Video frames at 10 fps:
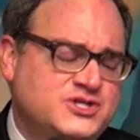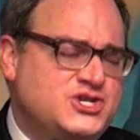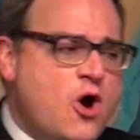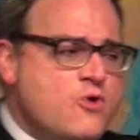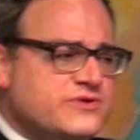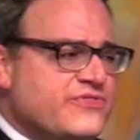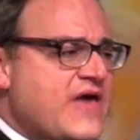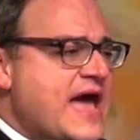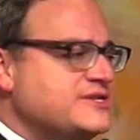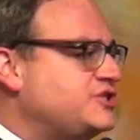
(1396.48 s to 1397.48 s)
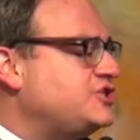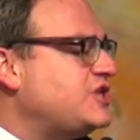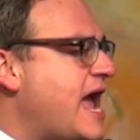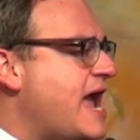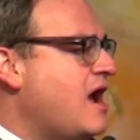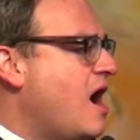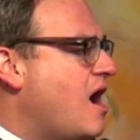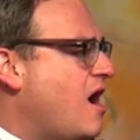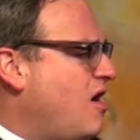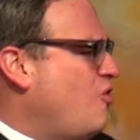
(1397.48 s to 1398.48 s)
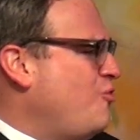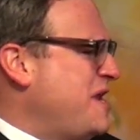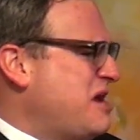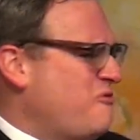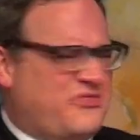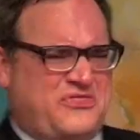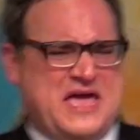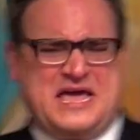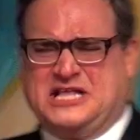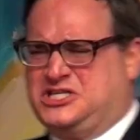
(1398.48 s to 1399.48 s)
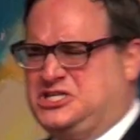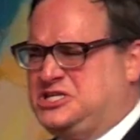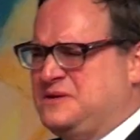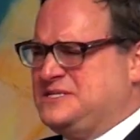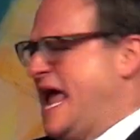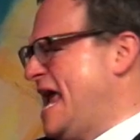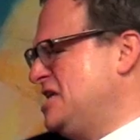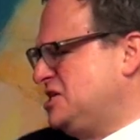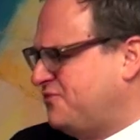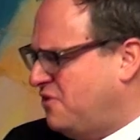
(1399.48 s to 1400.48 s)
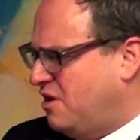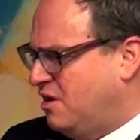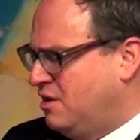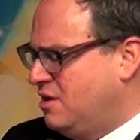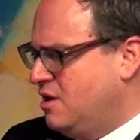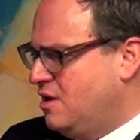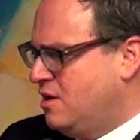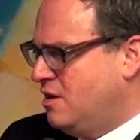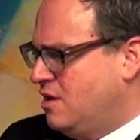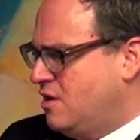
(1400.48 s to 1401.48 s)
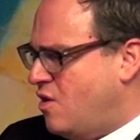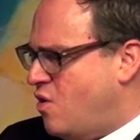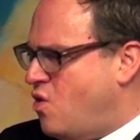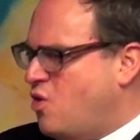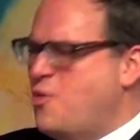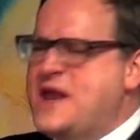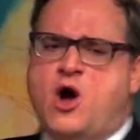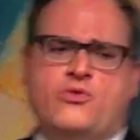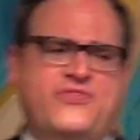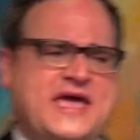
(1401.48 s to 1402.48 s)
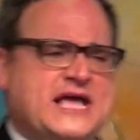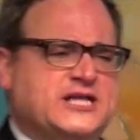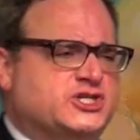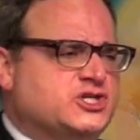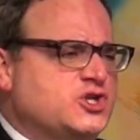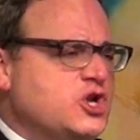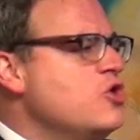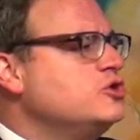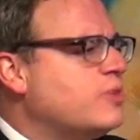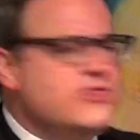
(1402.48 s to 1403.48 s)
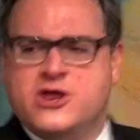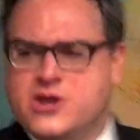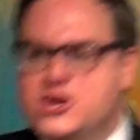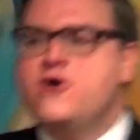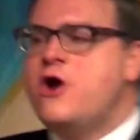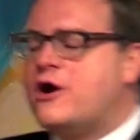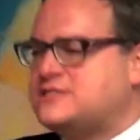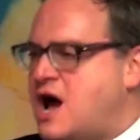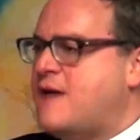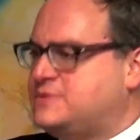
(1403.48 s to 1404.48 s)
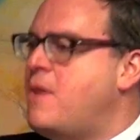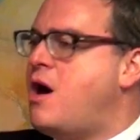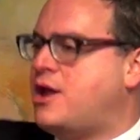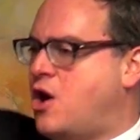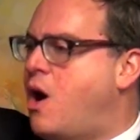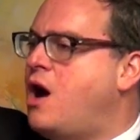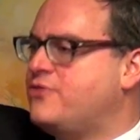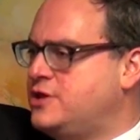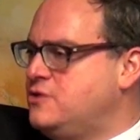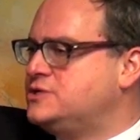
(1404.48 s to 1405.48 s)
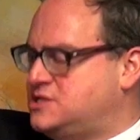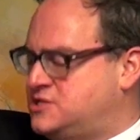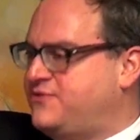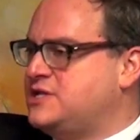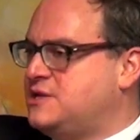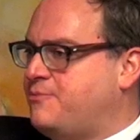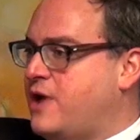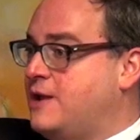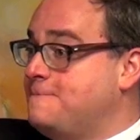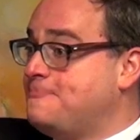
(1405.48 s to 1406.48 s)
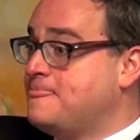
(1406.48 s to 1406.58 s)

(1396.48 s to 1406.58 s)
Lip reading: Don't then say, oh, we don't think it's tasteful. Or we don't think it's newsworthy. The New York Times motto, all the news that's fit to print.